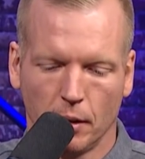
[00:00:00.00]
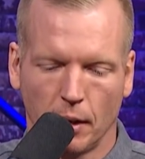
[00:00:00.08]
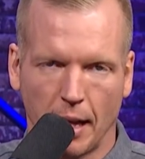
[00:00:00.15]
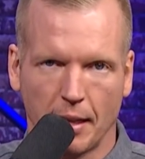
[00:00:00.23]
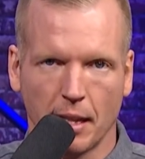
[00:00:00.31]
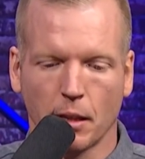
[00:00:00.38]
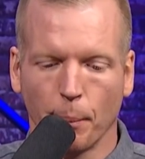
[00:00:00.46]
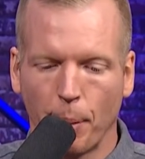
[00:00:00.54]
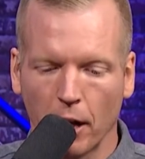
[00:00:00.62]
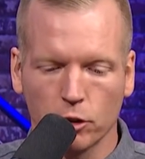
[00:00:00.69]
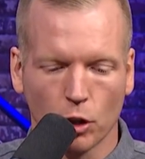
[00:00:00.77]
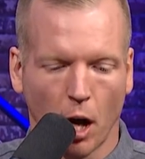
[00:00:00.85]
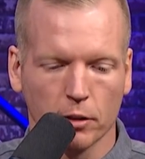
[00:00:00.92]
I think the
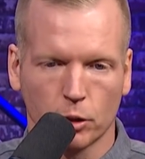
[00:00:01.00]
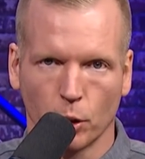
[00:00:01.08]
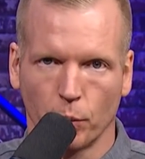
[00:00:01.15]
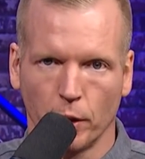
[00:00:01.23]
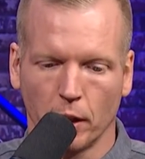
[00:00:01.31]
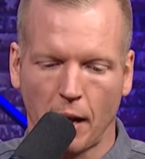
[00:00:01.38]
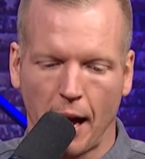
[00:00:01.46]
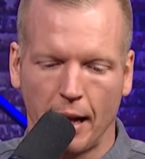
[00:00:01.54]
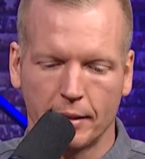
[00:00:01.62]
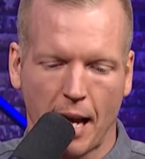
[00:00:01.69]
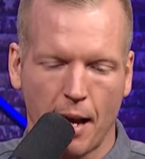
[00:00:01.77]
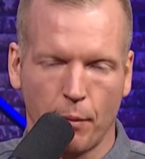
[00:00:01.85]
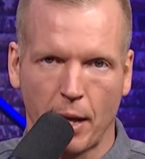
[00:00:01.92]
Bucs also realize,
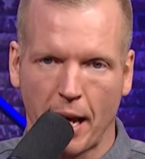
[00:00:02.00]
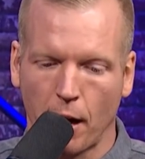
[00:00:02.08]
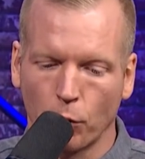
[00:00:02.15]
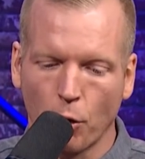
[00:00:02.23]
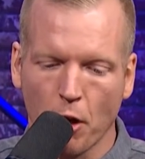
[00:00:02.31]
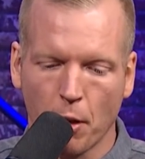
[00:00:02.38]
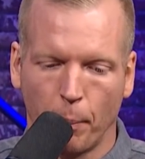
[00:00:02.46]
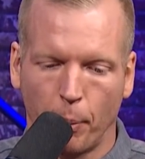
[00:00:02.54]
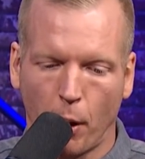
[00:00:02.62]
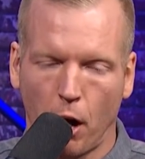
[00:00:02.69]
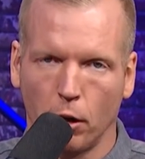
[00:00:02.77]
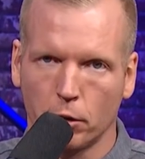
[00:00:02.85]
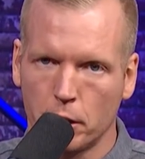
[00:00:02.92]
hey, they got to run the
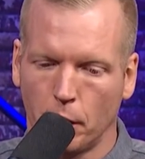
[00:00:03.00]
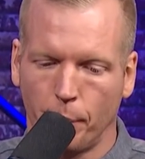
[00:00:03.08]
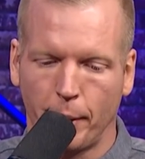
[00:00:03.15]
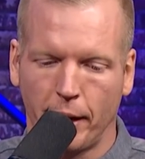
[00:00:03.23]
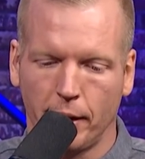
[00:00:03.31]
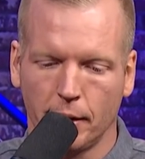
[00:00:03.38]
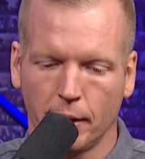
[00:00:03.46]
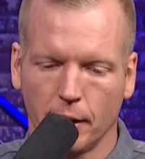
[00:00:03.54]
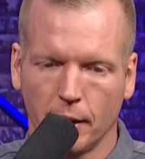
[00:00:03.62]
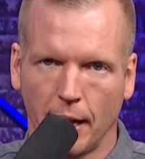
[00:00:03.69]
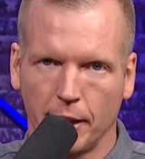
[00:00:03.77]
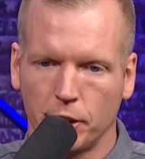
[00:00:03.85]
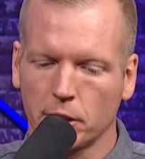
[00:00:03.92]
ball a little bit.
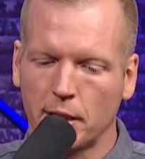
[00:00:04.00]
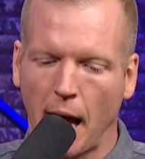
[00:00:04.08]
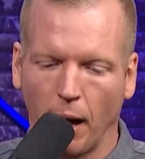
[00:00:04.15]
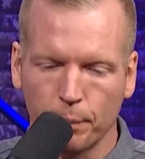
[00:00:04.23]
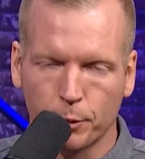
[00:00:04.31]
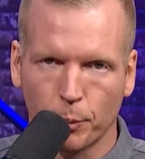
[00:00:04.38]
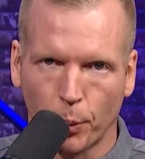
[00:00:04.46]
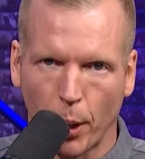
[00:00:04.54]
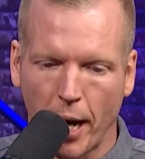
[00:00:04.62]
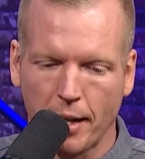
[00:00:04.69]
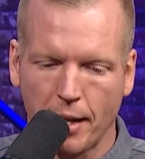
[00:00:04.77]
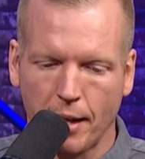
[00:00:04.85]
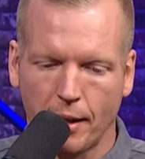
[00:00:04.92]
It just helps
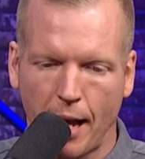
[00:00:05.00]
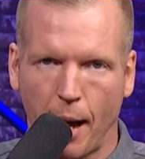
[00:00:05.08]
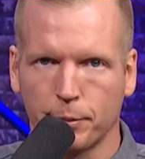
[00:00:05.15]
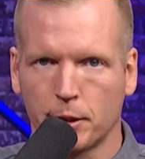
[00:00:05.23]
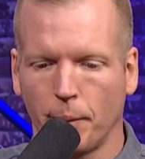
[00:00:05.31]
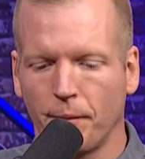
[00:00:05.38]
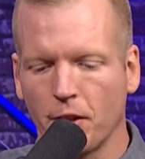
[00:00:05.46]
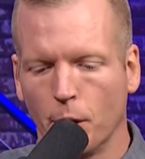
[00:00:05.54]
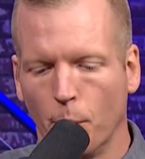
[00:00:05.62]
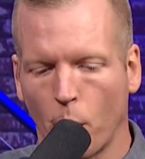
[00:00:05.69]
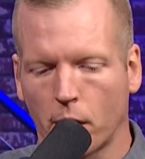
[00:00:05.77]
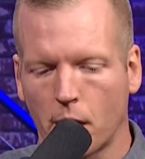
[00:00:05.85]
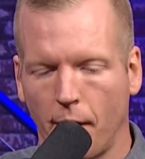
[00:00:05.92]
Brady. It helps him feel
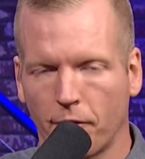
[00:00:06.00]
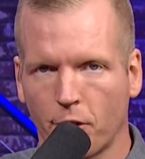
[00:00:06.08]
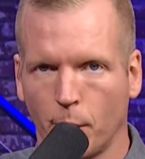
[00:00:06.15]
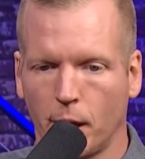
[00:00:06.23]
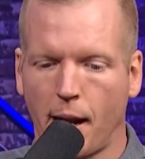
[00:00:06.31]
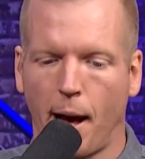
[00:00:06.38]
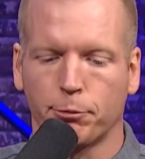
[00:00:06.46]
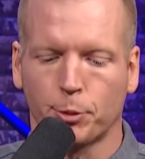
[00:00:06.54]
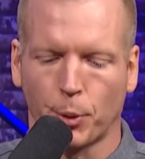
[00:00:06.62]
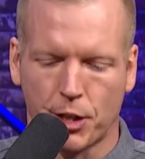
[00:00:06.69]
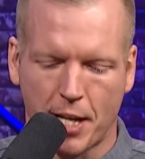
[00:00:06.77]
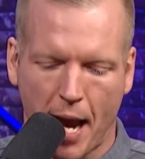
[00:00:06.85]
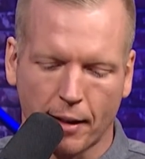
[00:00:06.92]
more comfortable. It helps
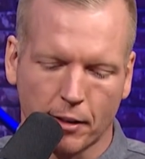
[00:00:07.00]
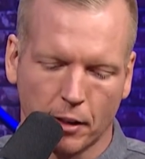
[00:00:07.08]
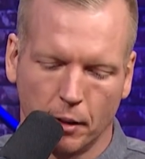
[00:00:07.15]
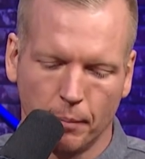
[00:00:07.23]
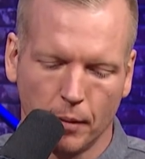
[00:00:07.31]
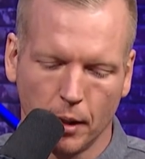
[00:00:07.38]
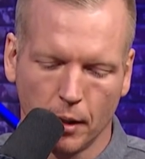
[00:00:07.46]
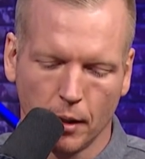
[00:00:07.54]
protect him.